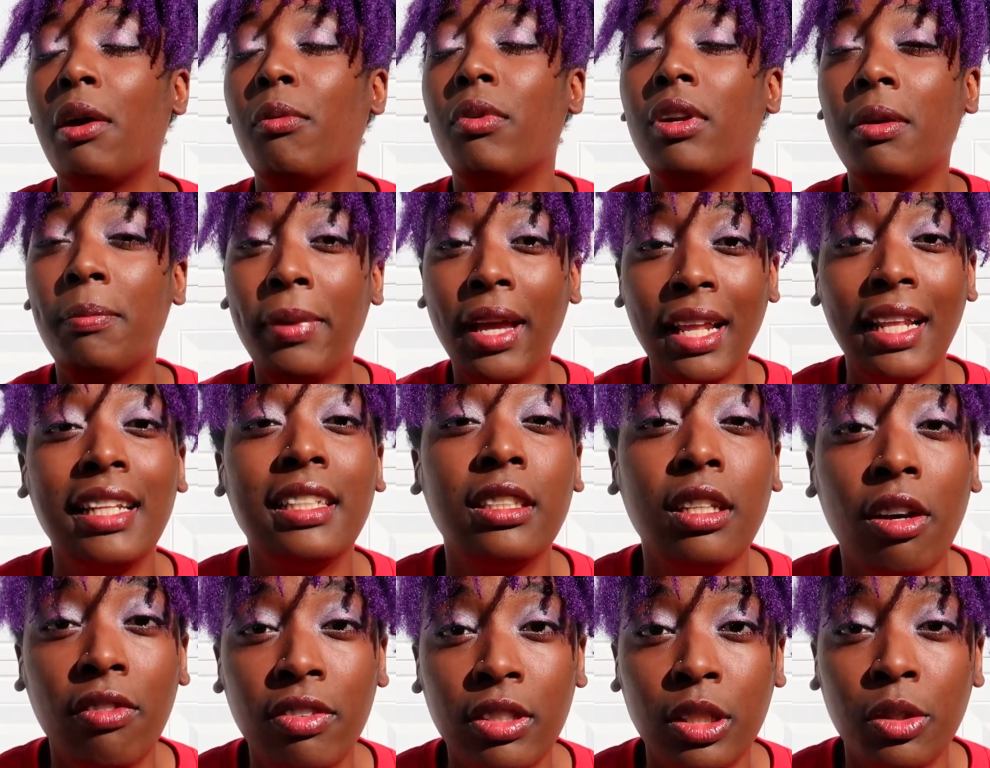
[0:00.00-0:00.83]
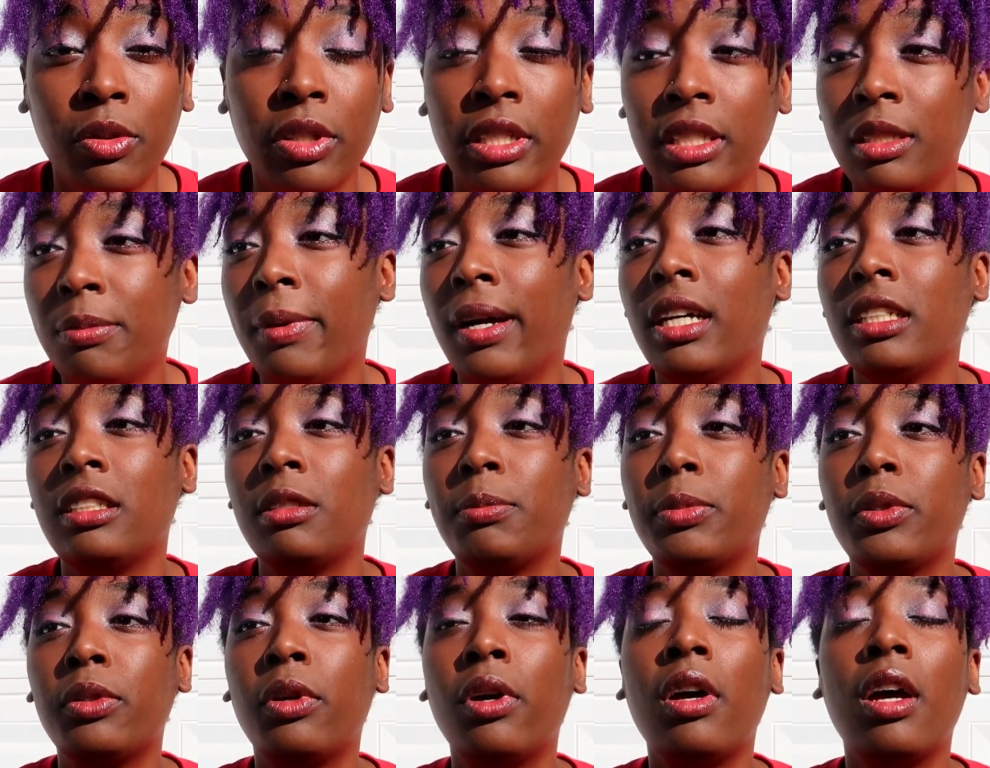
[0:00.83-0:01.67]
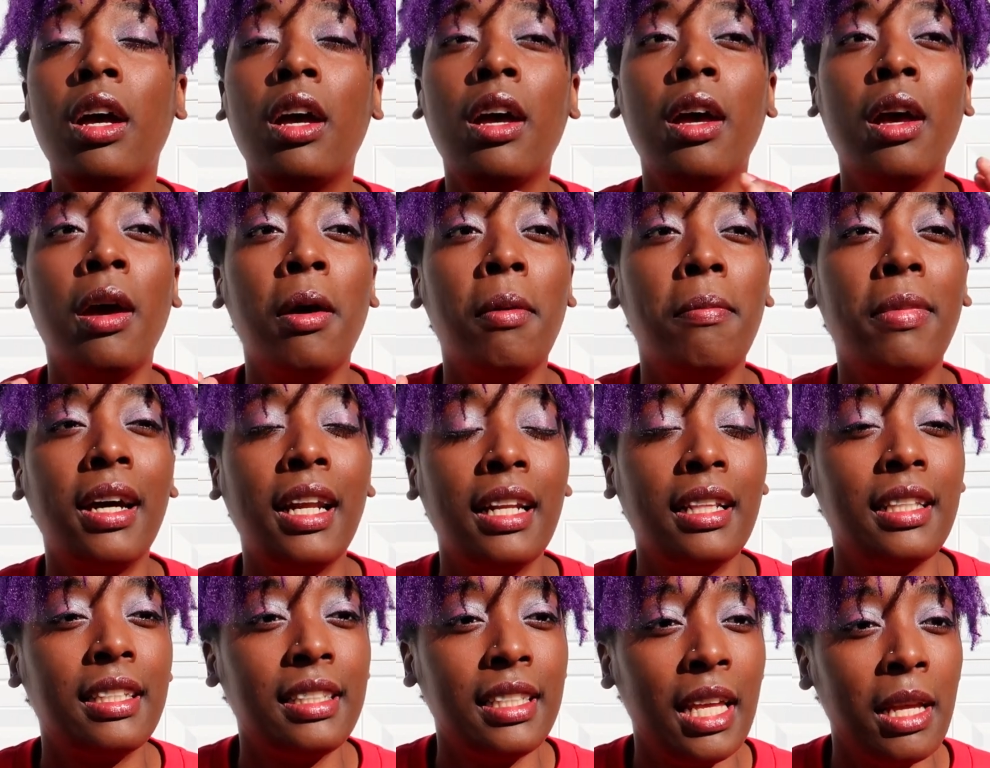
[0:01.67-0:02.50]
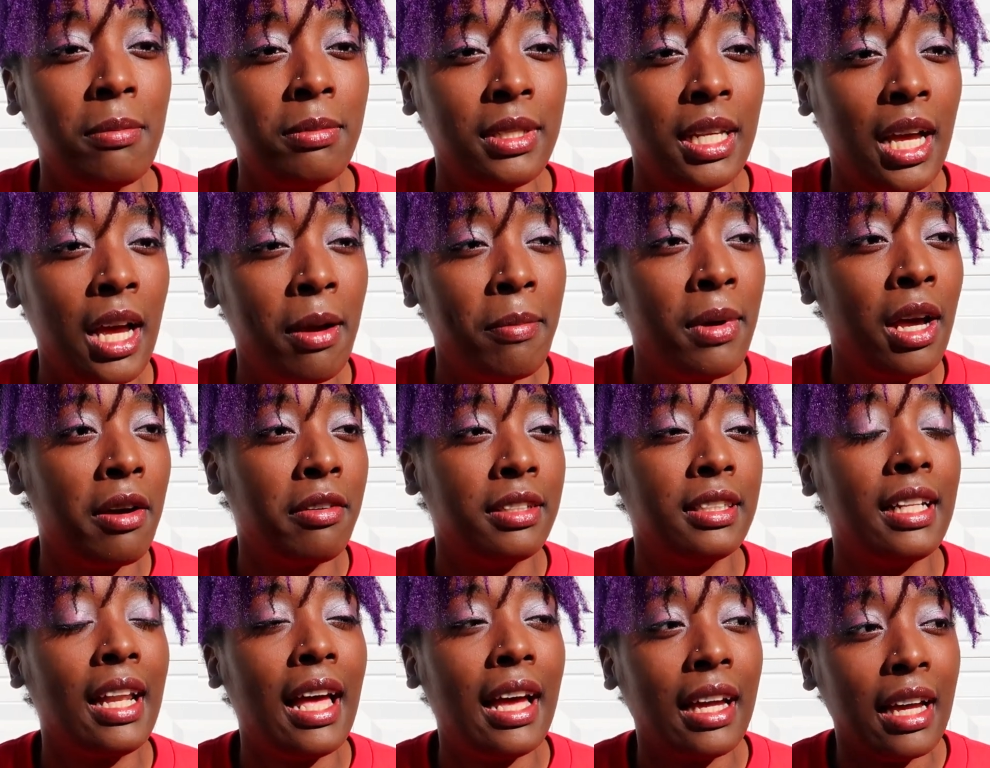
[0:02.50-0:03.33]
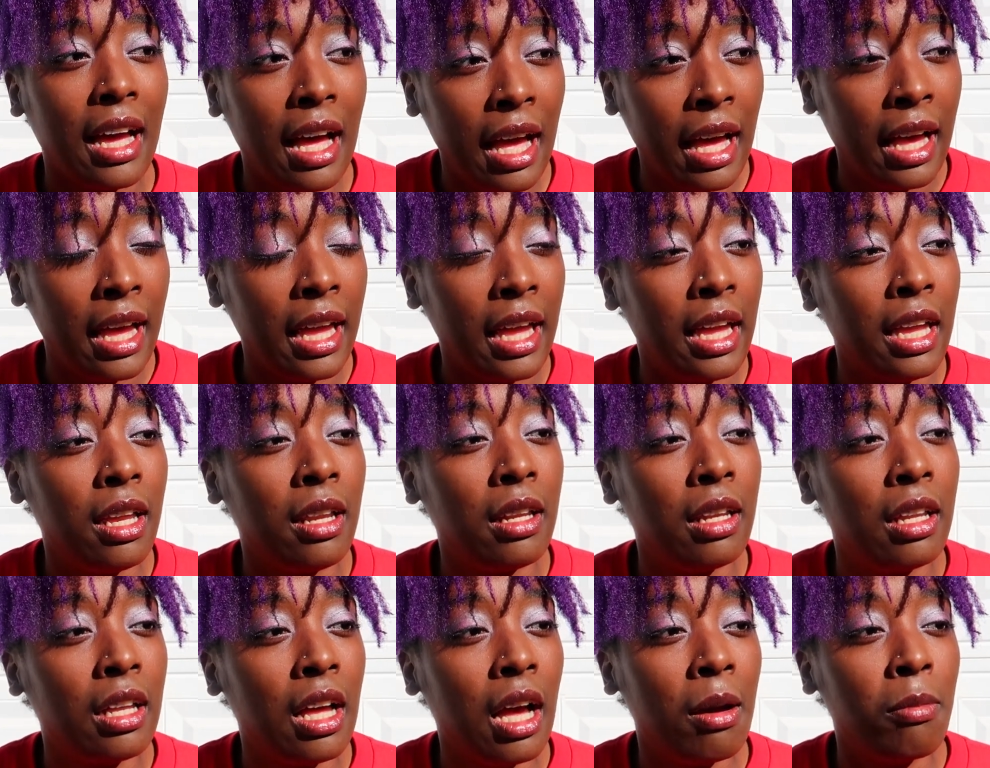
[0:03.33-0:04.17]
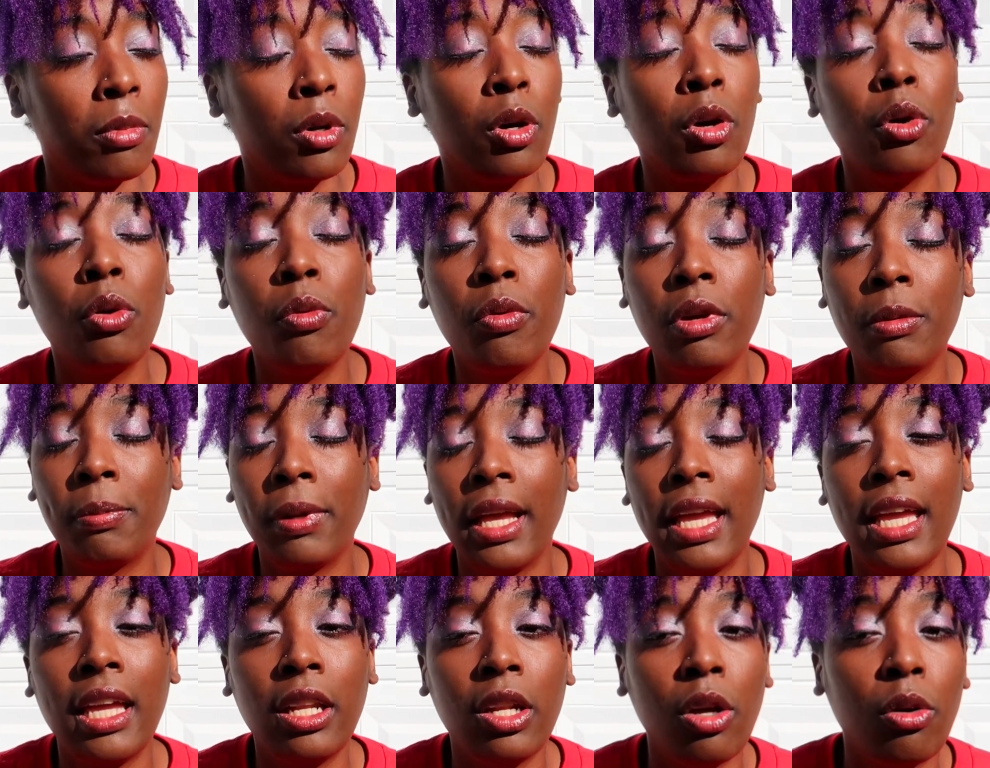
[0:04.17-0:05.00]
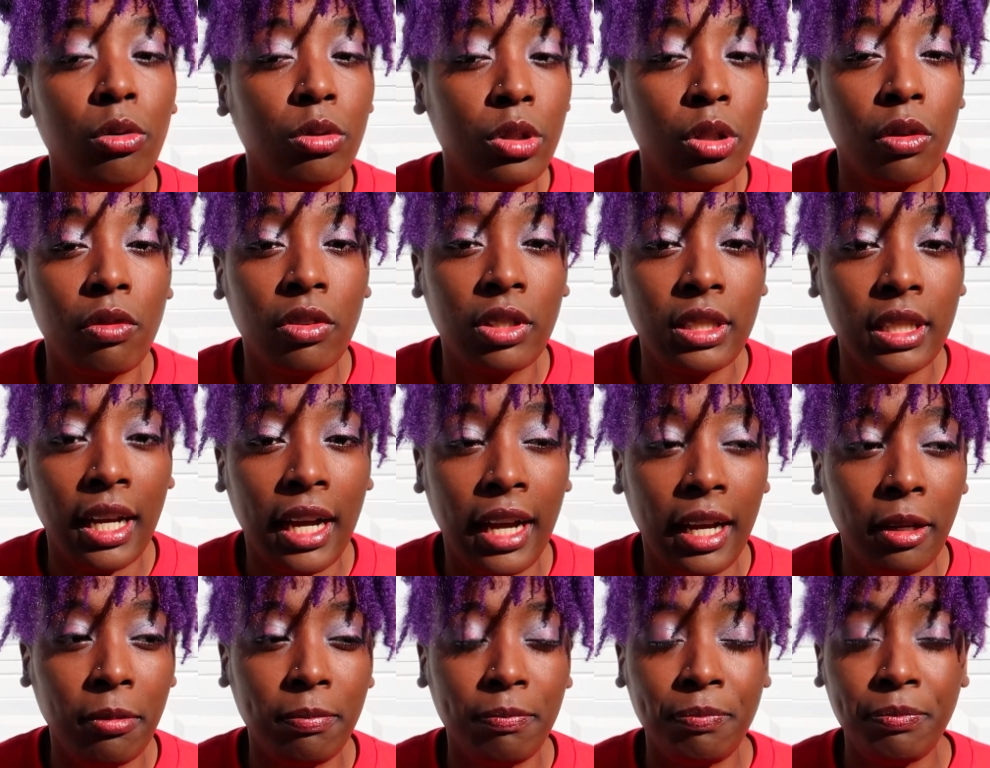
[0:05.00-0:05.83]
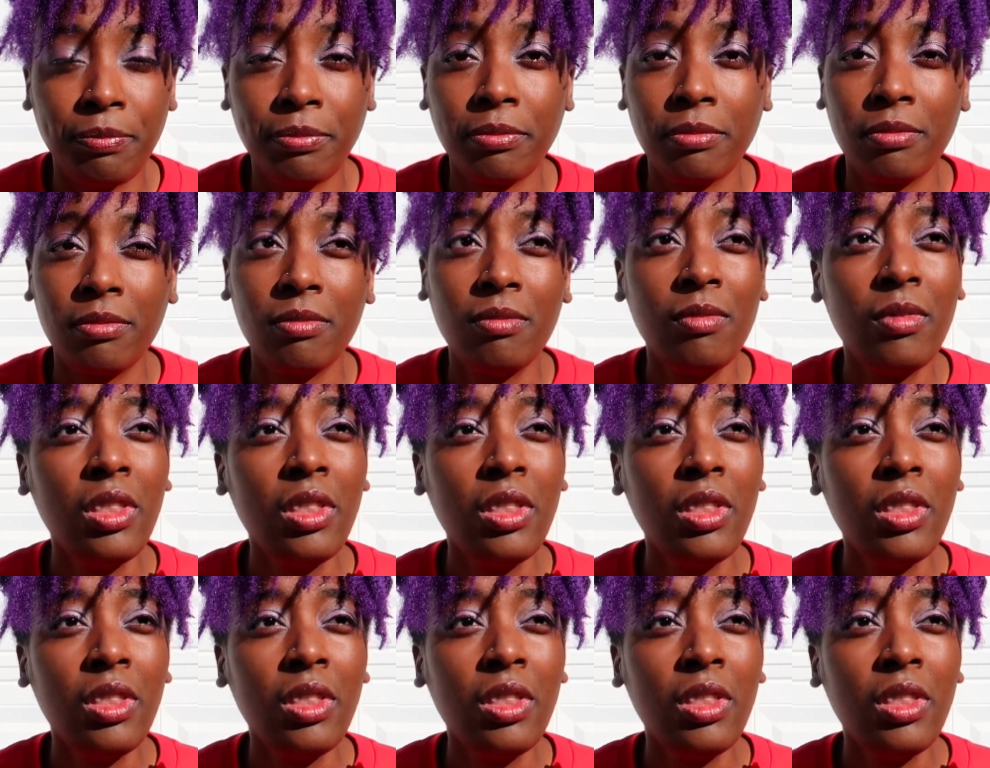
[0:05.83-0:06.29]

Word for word: I want to pay this off as quick as possible, but at the same time I was like, I I'm cool with paying notes over time.